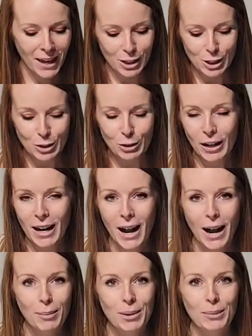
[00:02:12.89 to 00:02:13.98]
Just create a
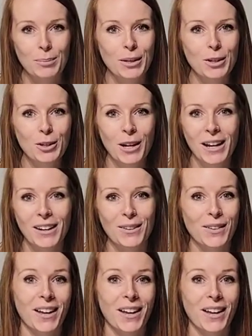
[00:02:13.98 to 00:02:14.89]
hobby, be creative,